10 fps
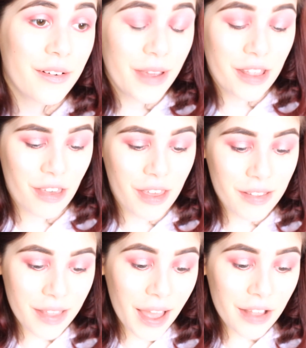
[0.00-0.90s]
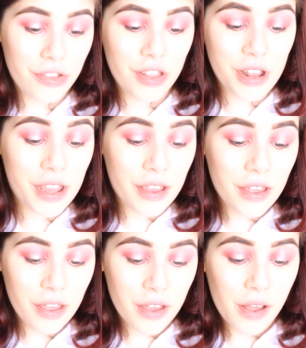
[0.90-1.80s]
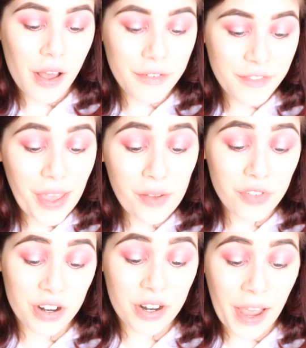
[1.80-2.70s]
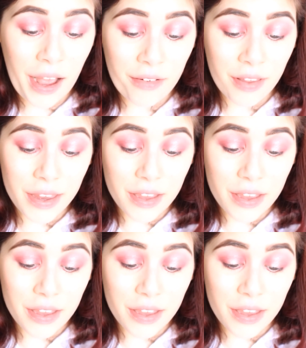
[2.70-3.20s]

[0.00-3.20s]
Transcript: which is actually a favourite now.